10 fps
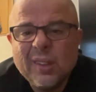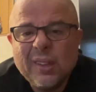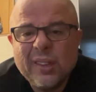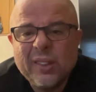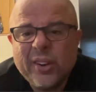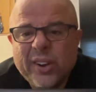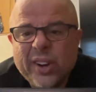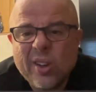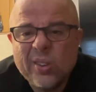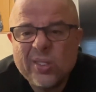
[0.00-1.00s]
And there it
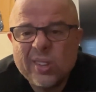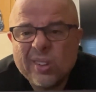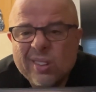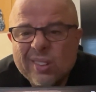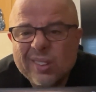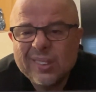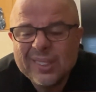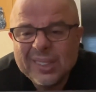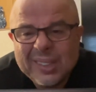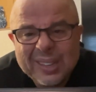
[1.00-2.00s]
goes.
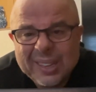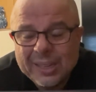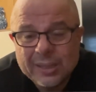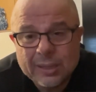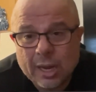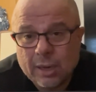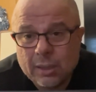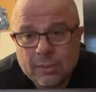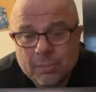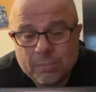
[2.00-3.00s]
It's got a
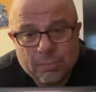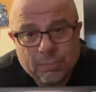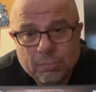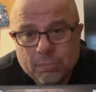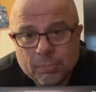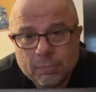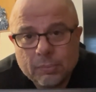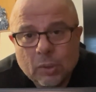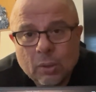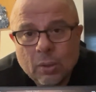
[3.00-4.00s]

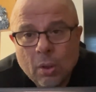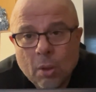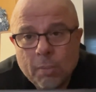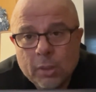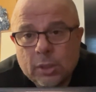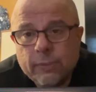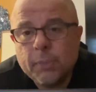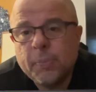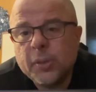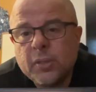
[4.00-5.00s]
whole bunch of
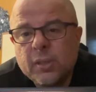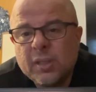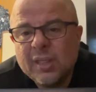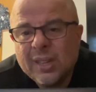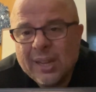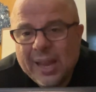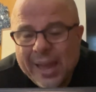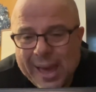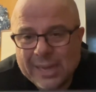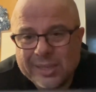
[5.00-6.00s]
inputs.
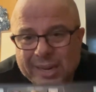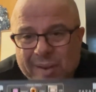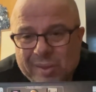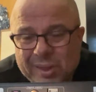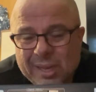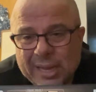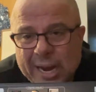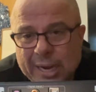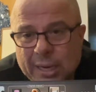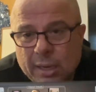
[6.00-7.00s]
Actually, everything that
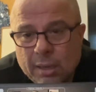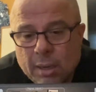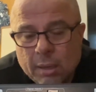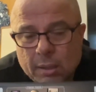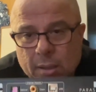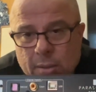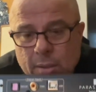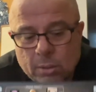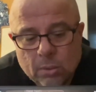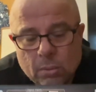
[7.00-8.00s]
I need, this
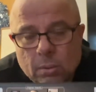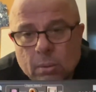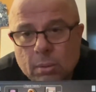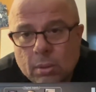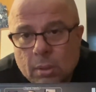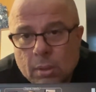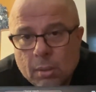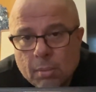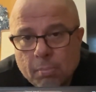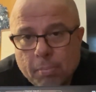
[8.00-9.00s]
little
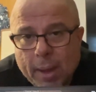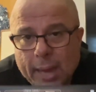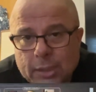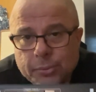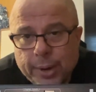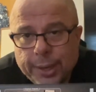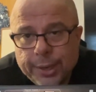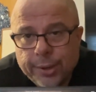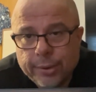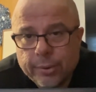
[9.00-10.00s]
box right
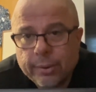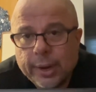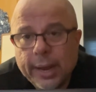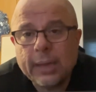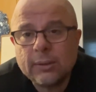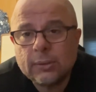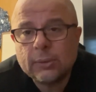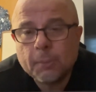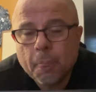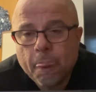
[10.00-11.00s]
here has.
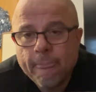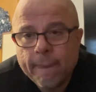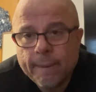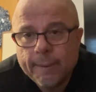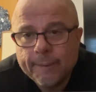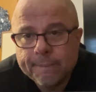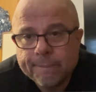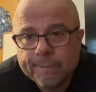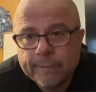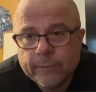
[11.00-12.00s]

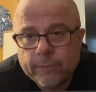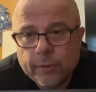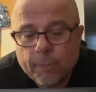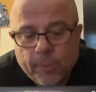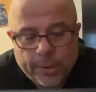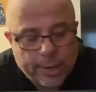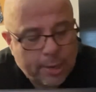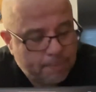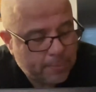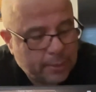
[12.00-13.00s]
For a
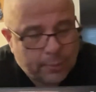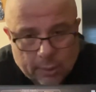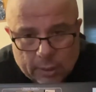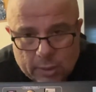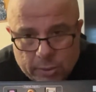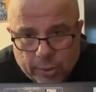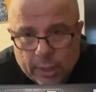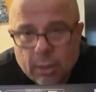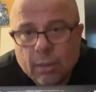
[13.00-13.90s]
preamp, I think that's great.